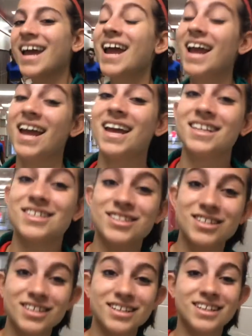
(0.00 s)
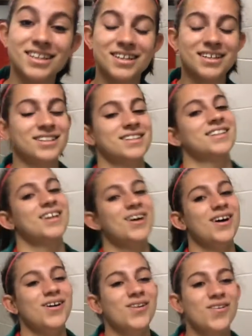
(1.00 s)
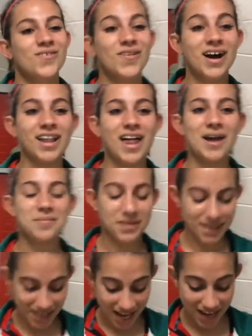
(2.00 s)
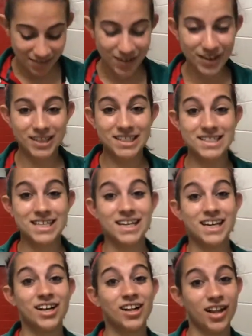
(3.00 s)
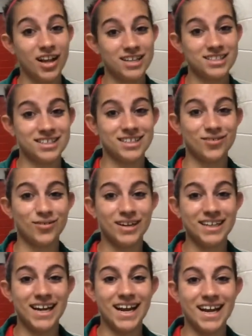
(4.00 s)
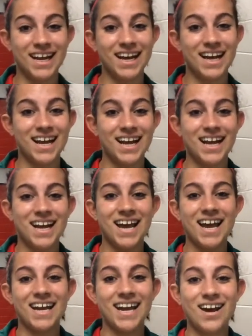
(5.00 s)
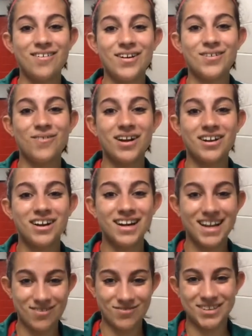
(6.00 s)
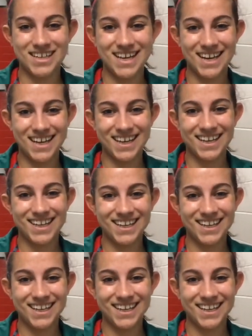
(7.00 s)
Nice. Can you tell us a little bit about that raincoat? Well, I mean, I found this in a closet one day. And now I wear it every day.